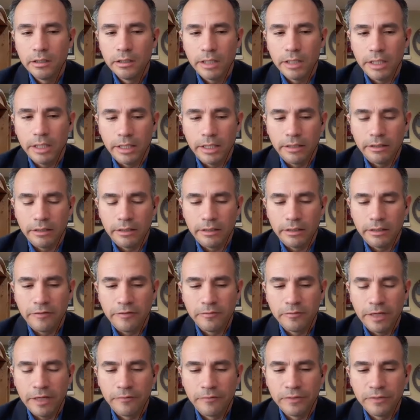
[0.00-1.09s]
And
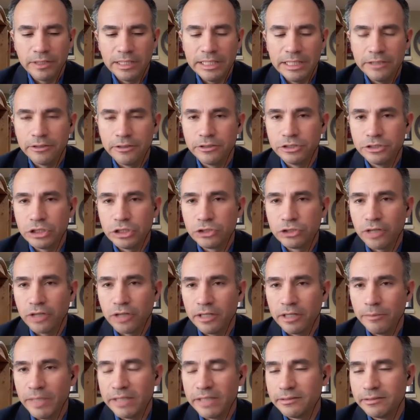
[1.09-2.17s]
every leader is just
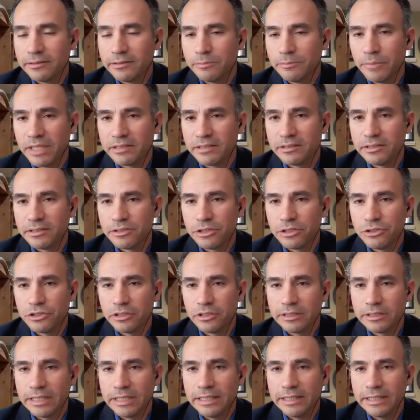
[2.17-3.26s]
trying to make the best
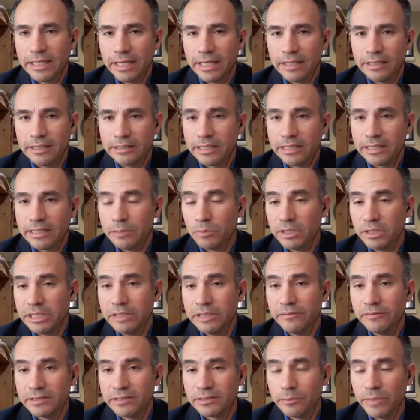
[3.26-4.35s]
decision that they can, that they
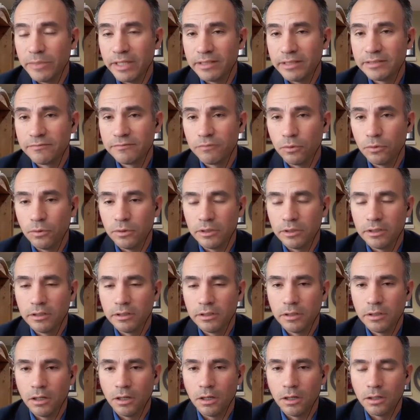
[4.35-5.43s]
believe is the best
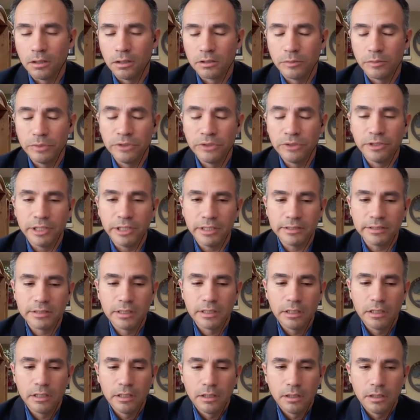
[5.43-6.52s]
for our communities.
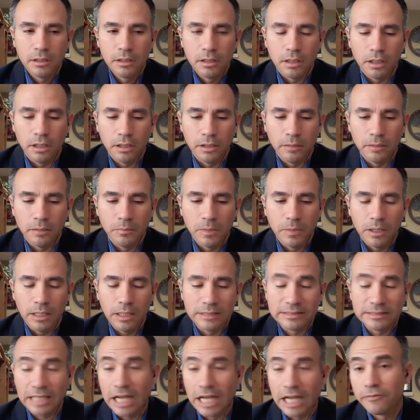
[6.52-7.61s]

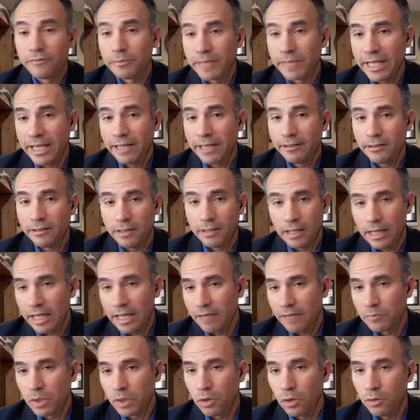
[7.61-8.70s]
Aside from that, I
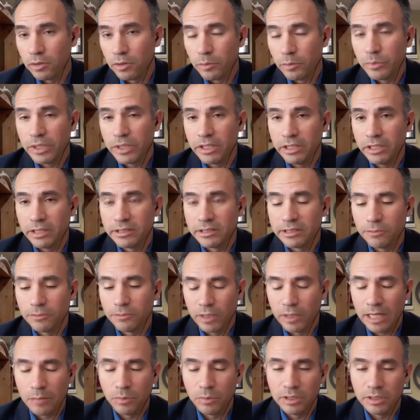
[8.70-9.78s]
have my own opinions and
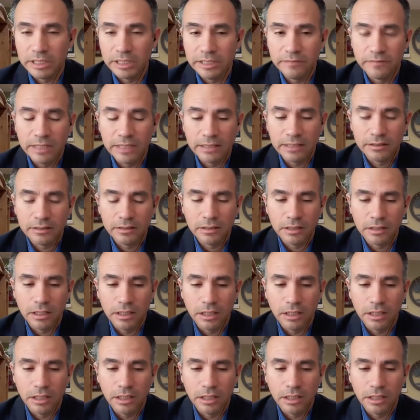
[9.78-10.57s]
what I believe that